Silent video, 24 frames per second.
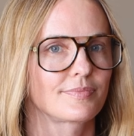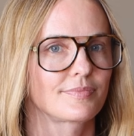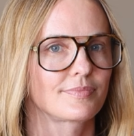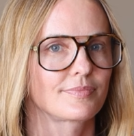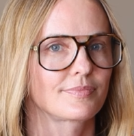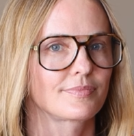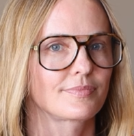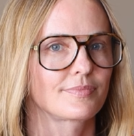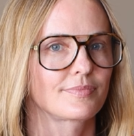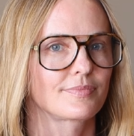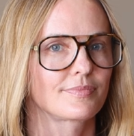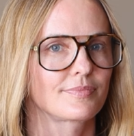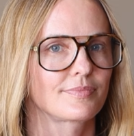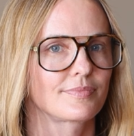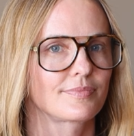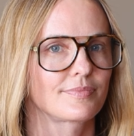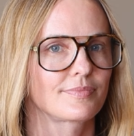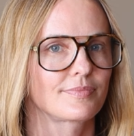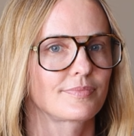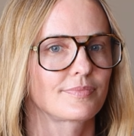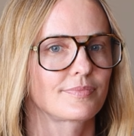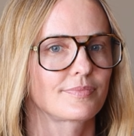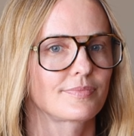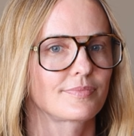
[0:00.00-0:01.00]

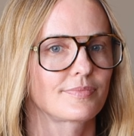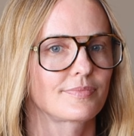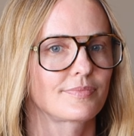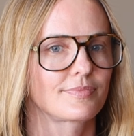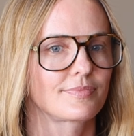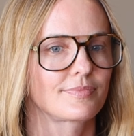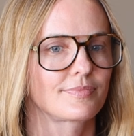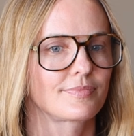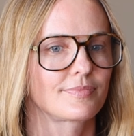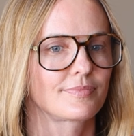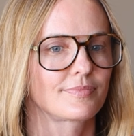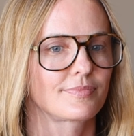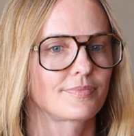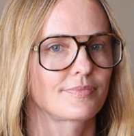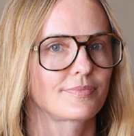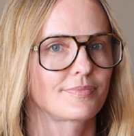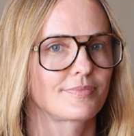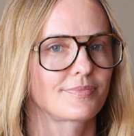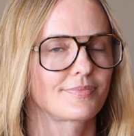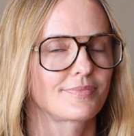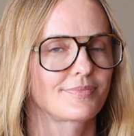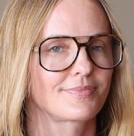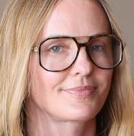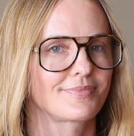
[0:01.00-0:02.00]

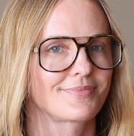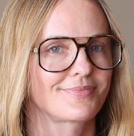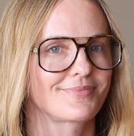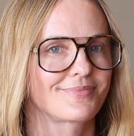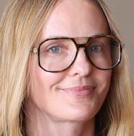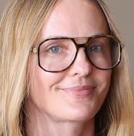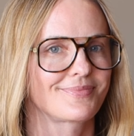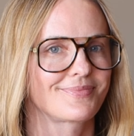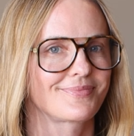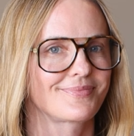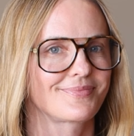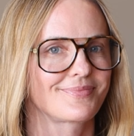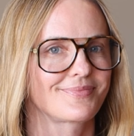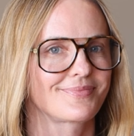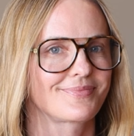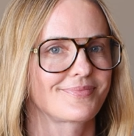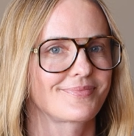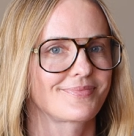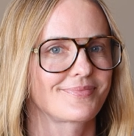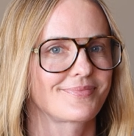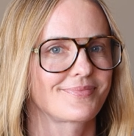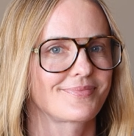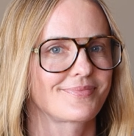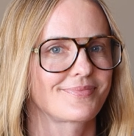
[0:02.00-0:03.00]

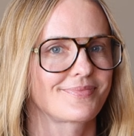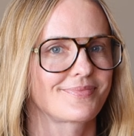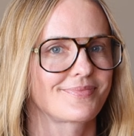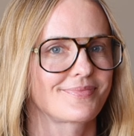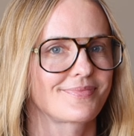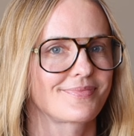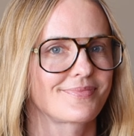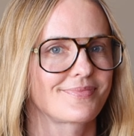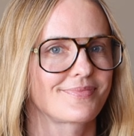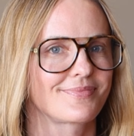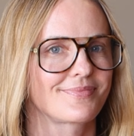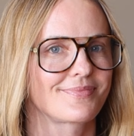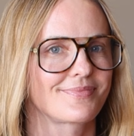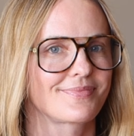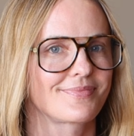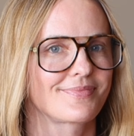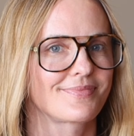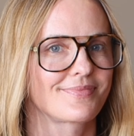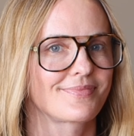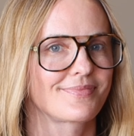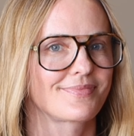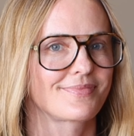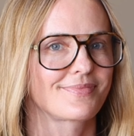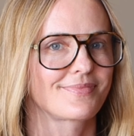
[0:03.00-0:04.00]

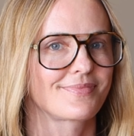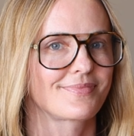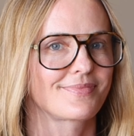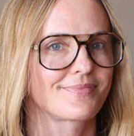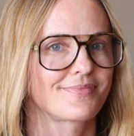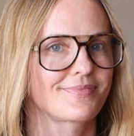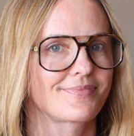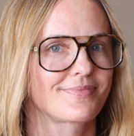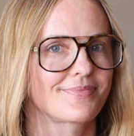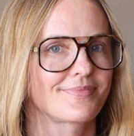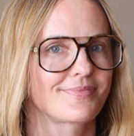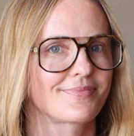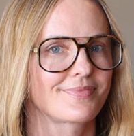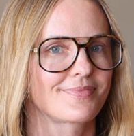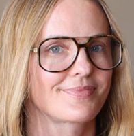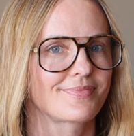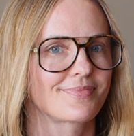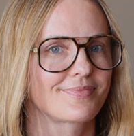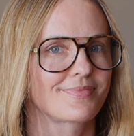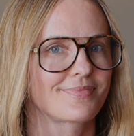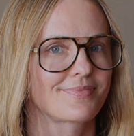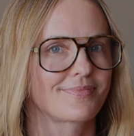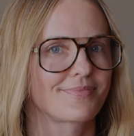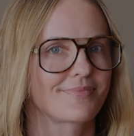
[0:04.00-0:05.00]

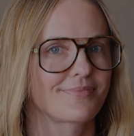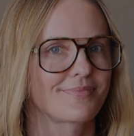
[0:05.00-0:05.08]
This person isn't speaking.